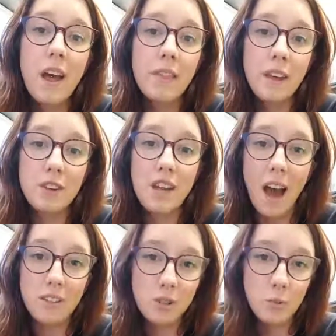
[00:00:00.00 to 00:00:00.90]
that your
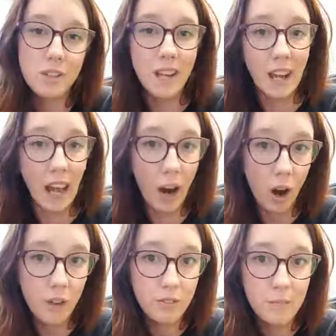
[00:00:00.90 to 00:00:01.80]
taxes were taken
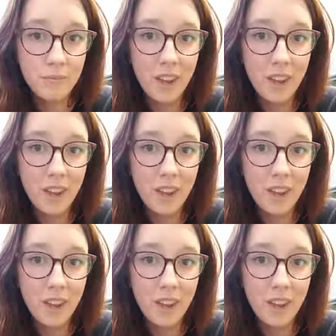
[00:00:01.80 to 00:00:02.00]
care of.